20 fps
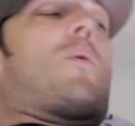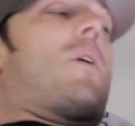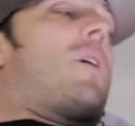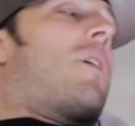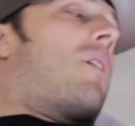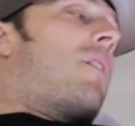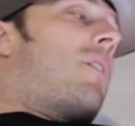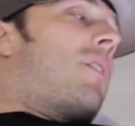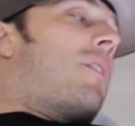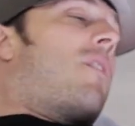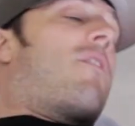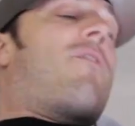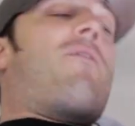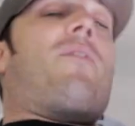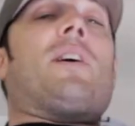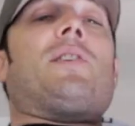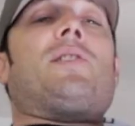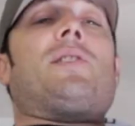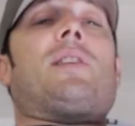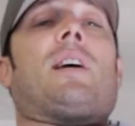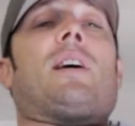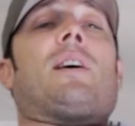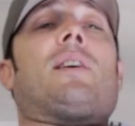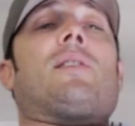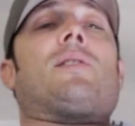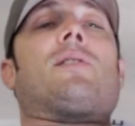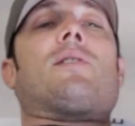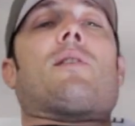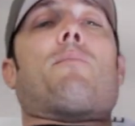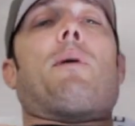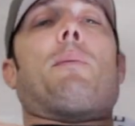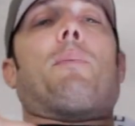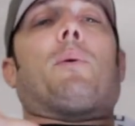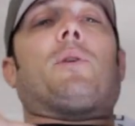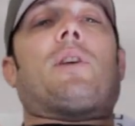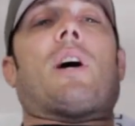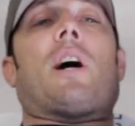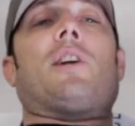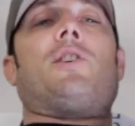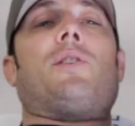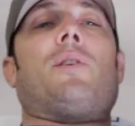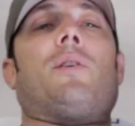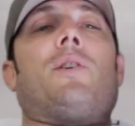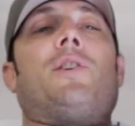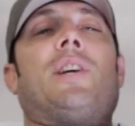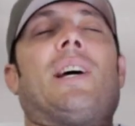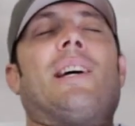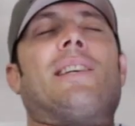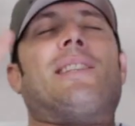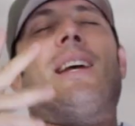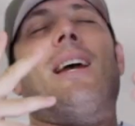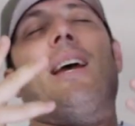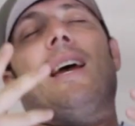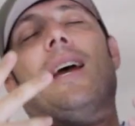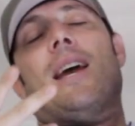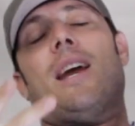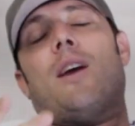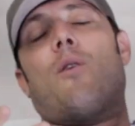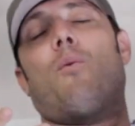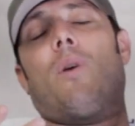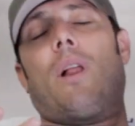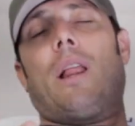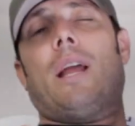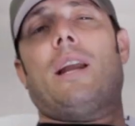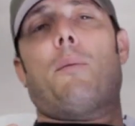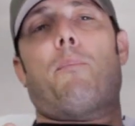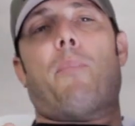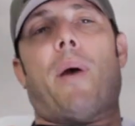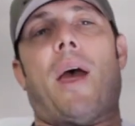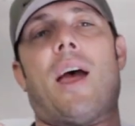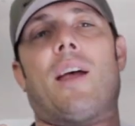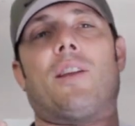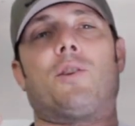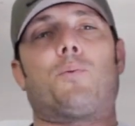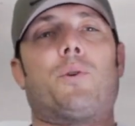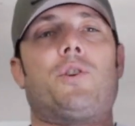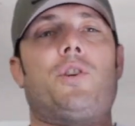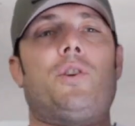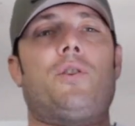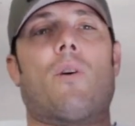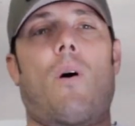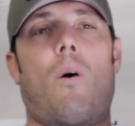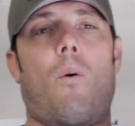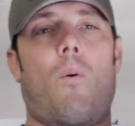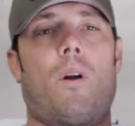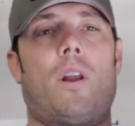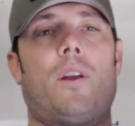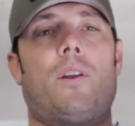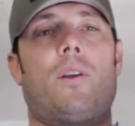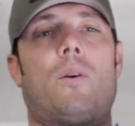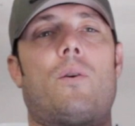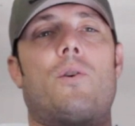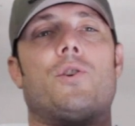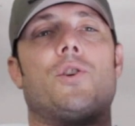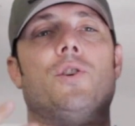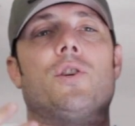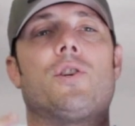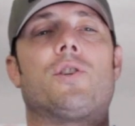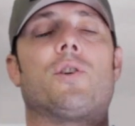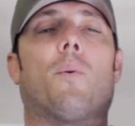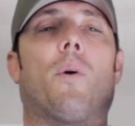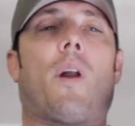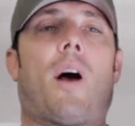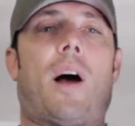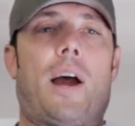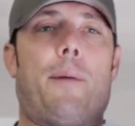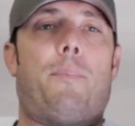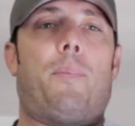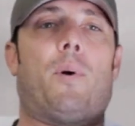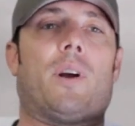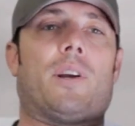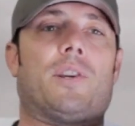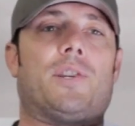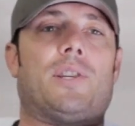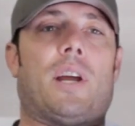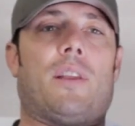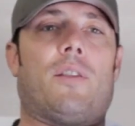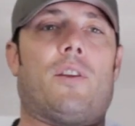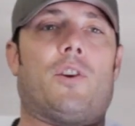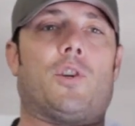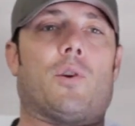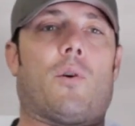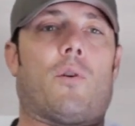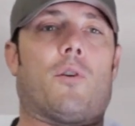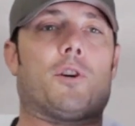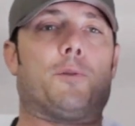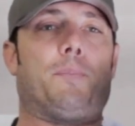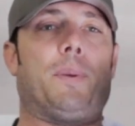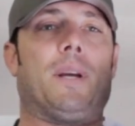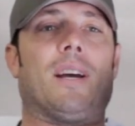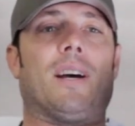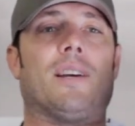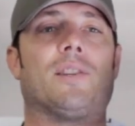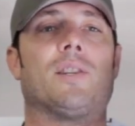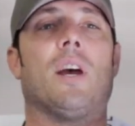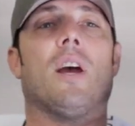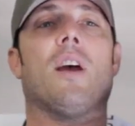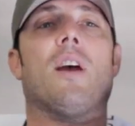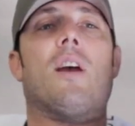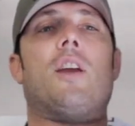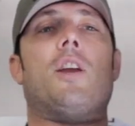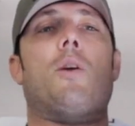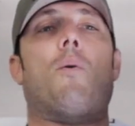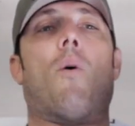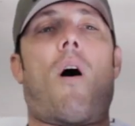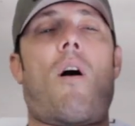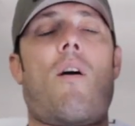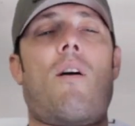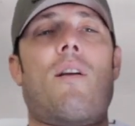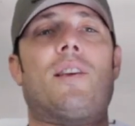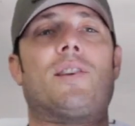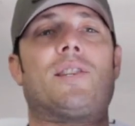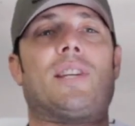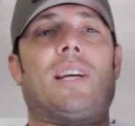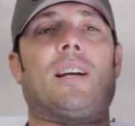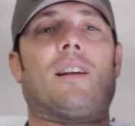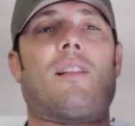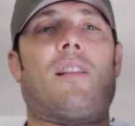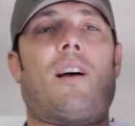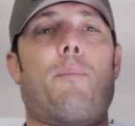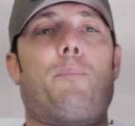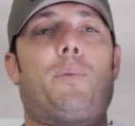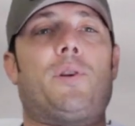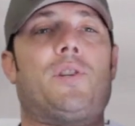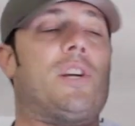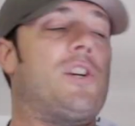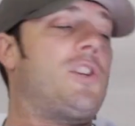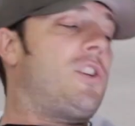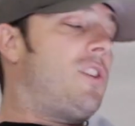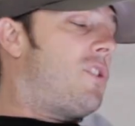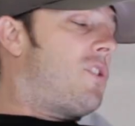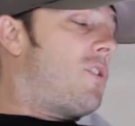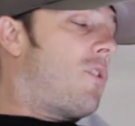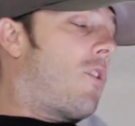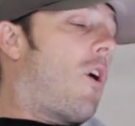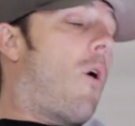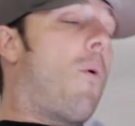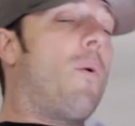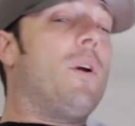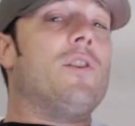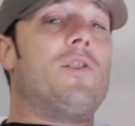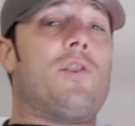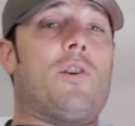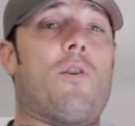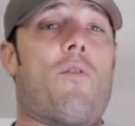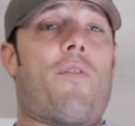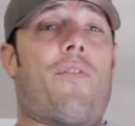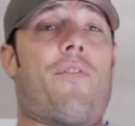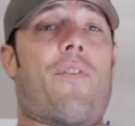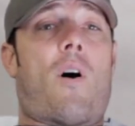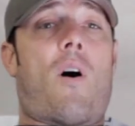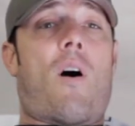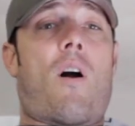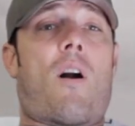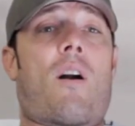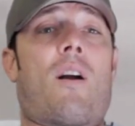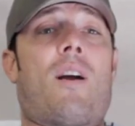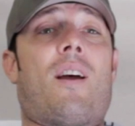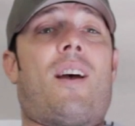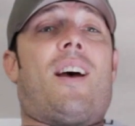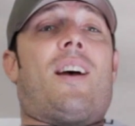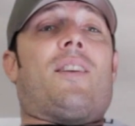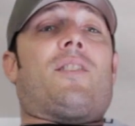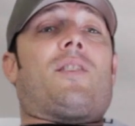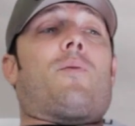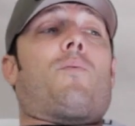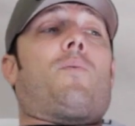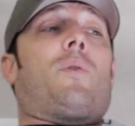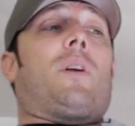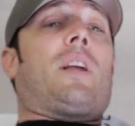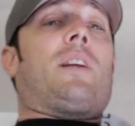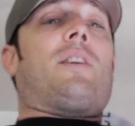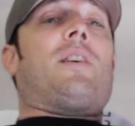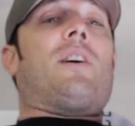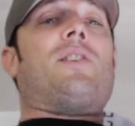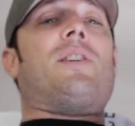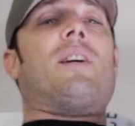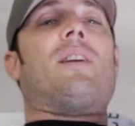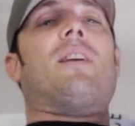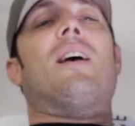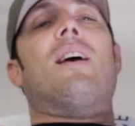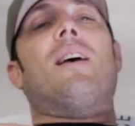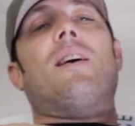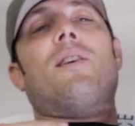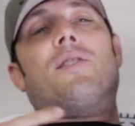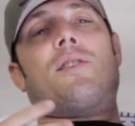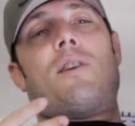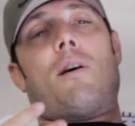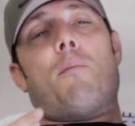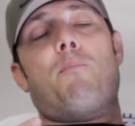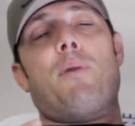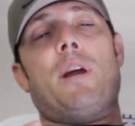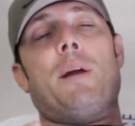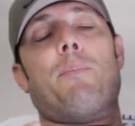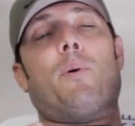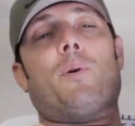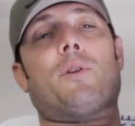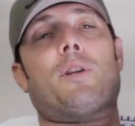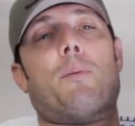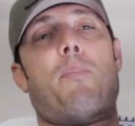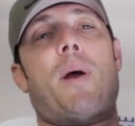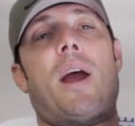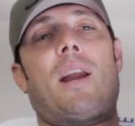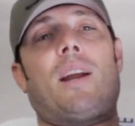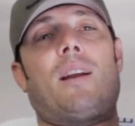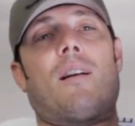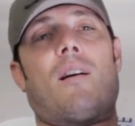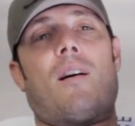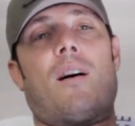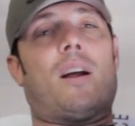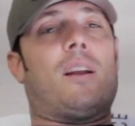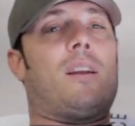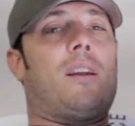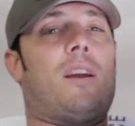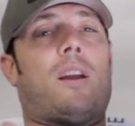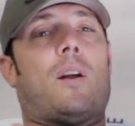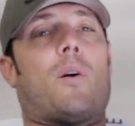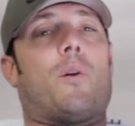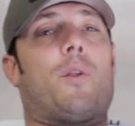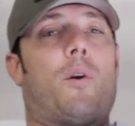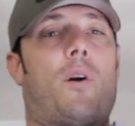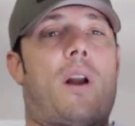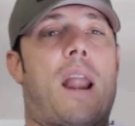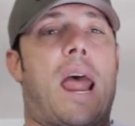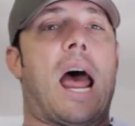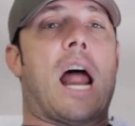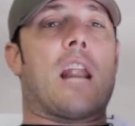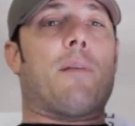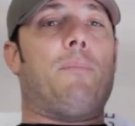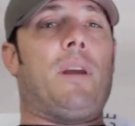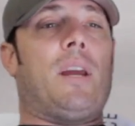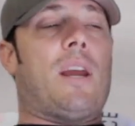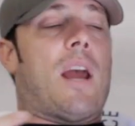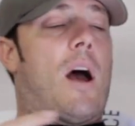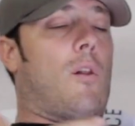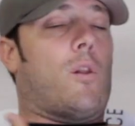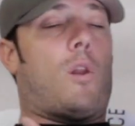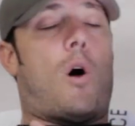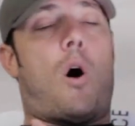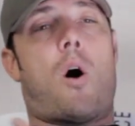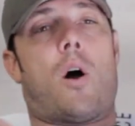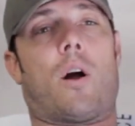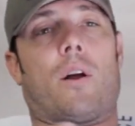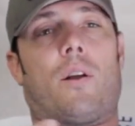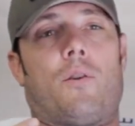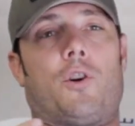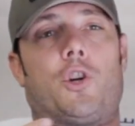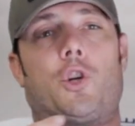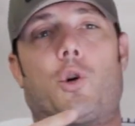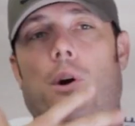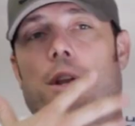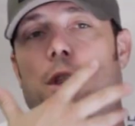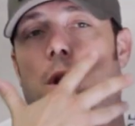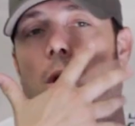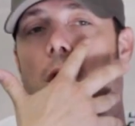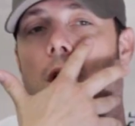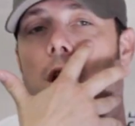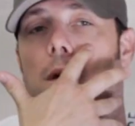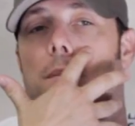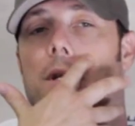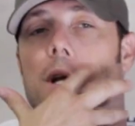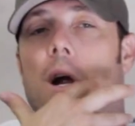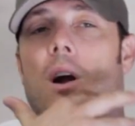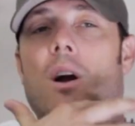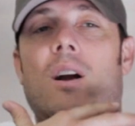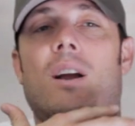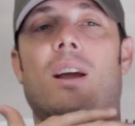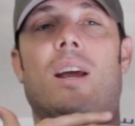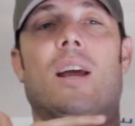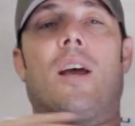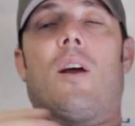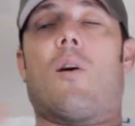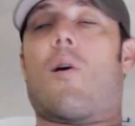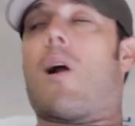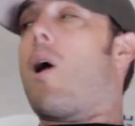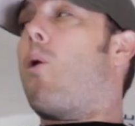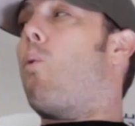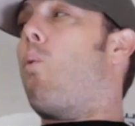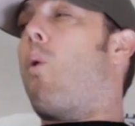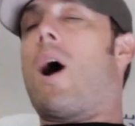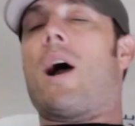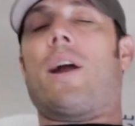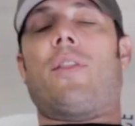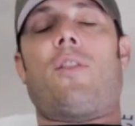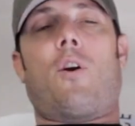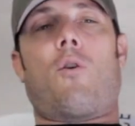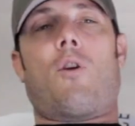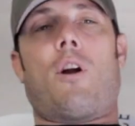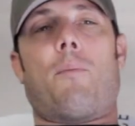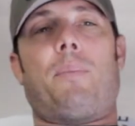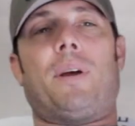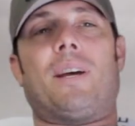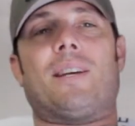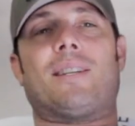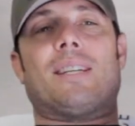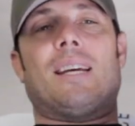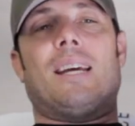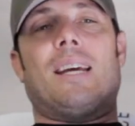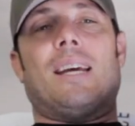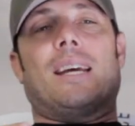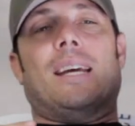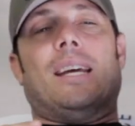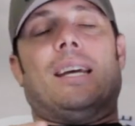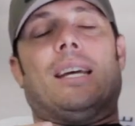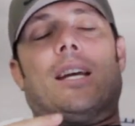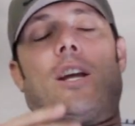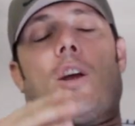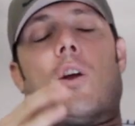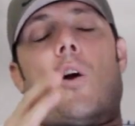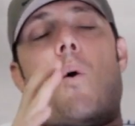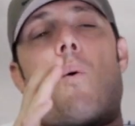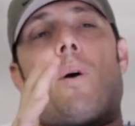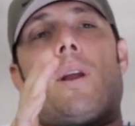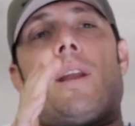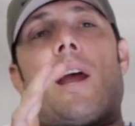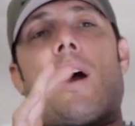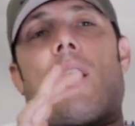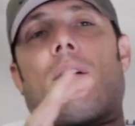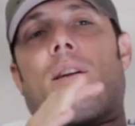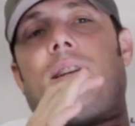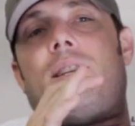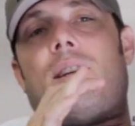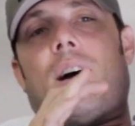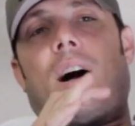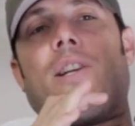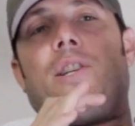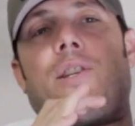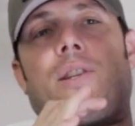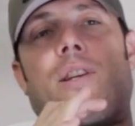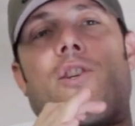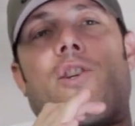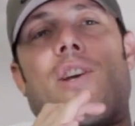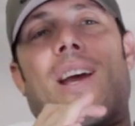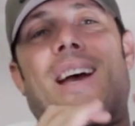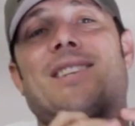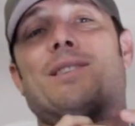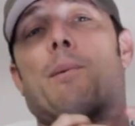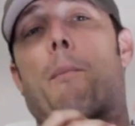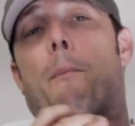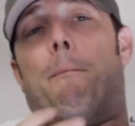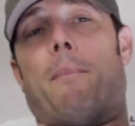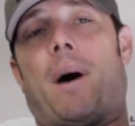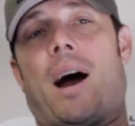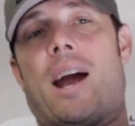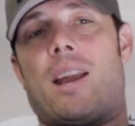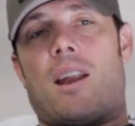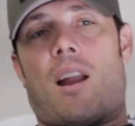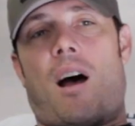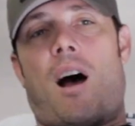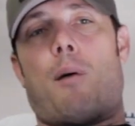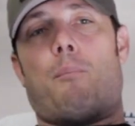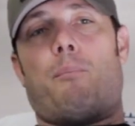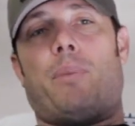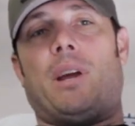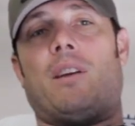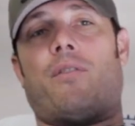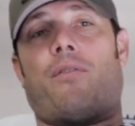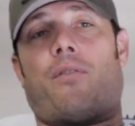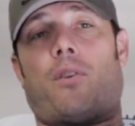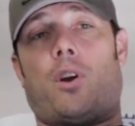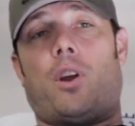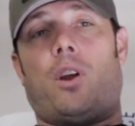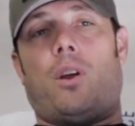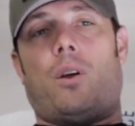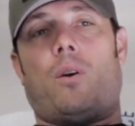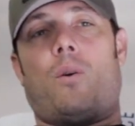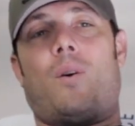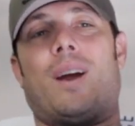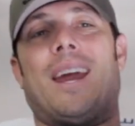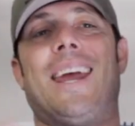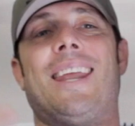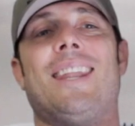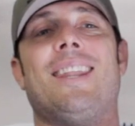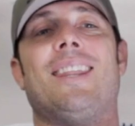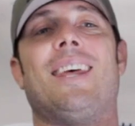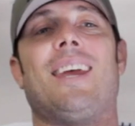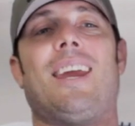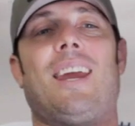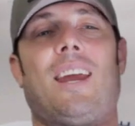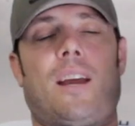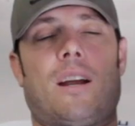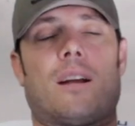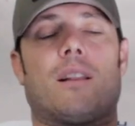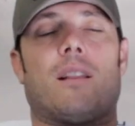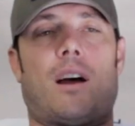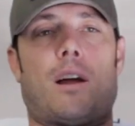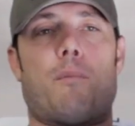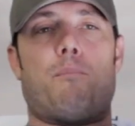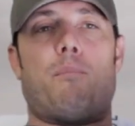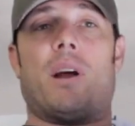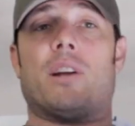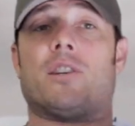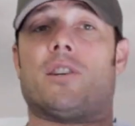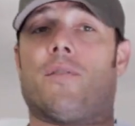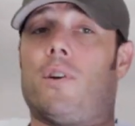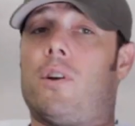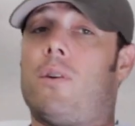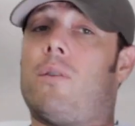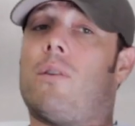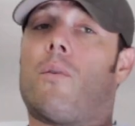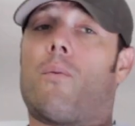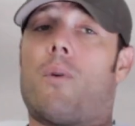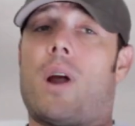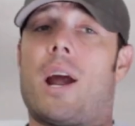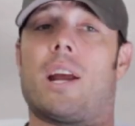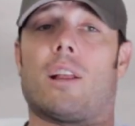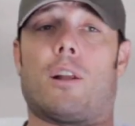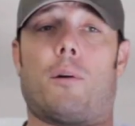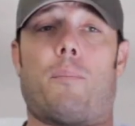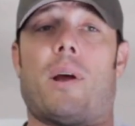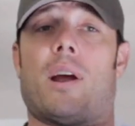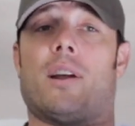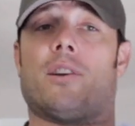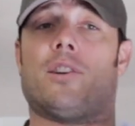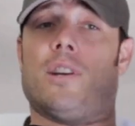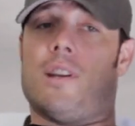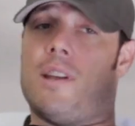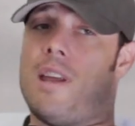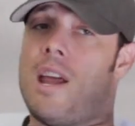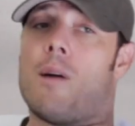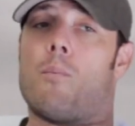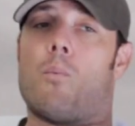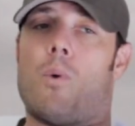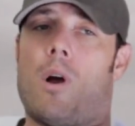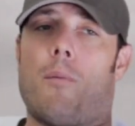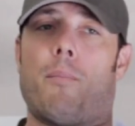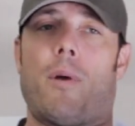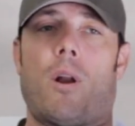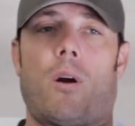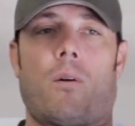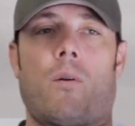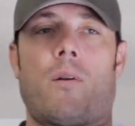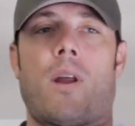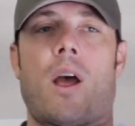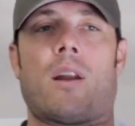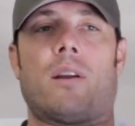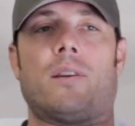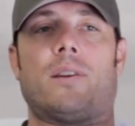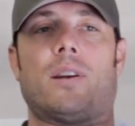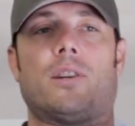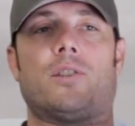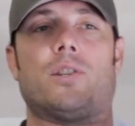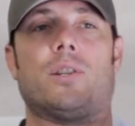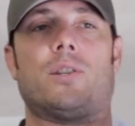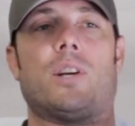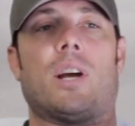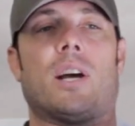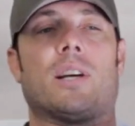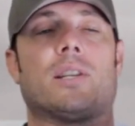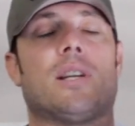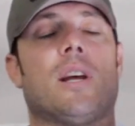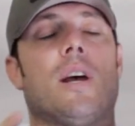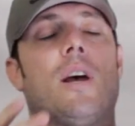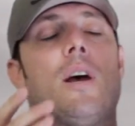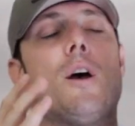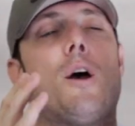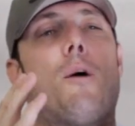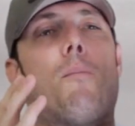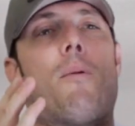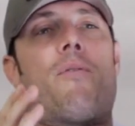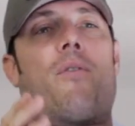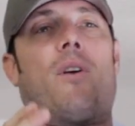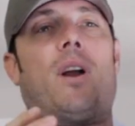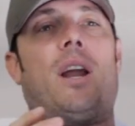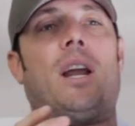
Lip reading: to where their fist is. Some people touch their chest. It really depends. What you don't want to do is you just don't want to hyperextend the shoulders because you are in this inclined position, so going too far to really touch down. Some people, depending on their anatomy, how long or short their arms are, how wide the grip is, going down to touch the chest might not be for you in the incline bench. If you're doing a regular bench, you damn well better go down and touch the chest. But